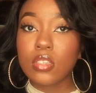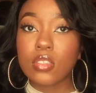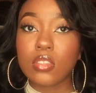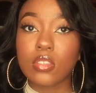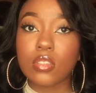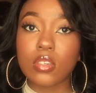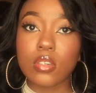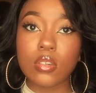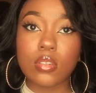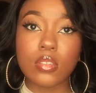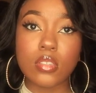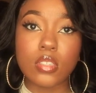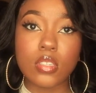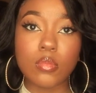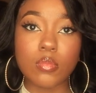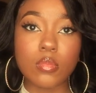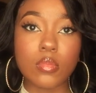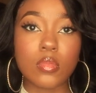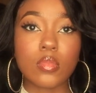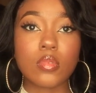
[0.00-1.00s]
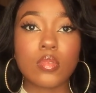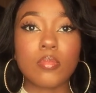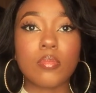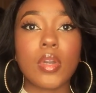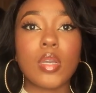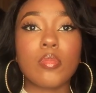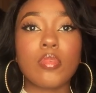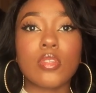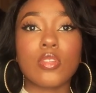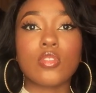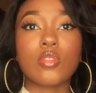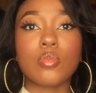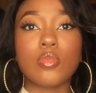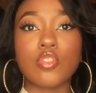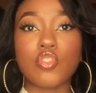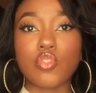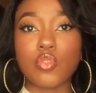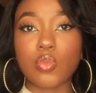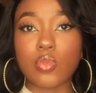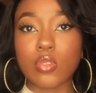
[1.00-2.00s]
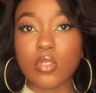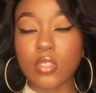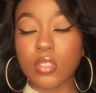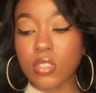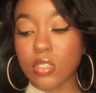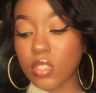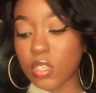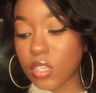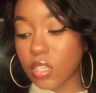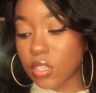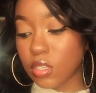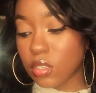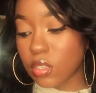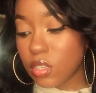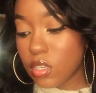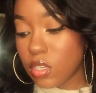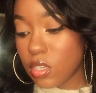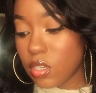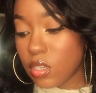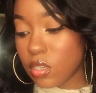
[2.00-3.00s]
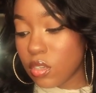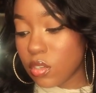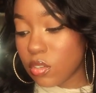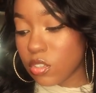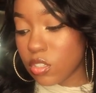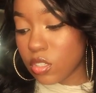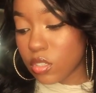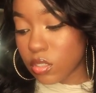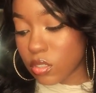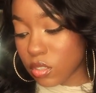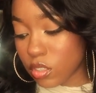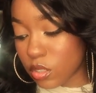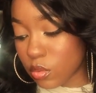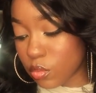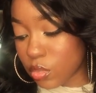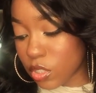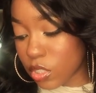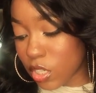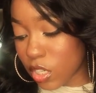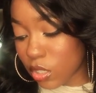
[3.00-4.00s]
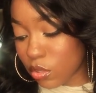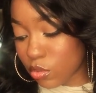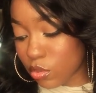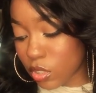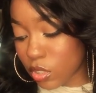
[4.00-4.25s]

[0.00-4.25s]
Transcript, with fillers: so um might be a little bit shorter than that um, but not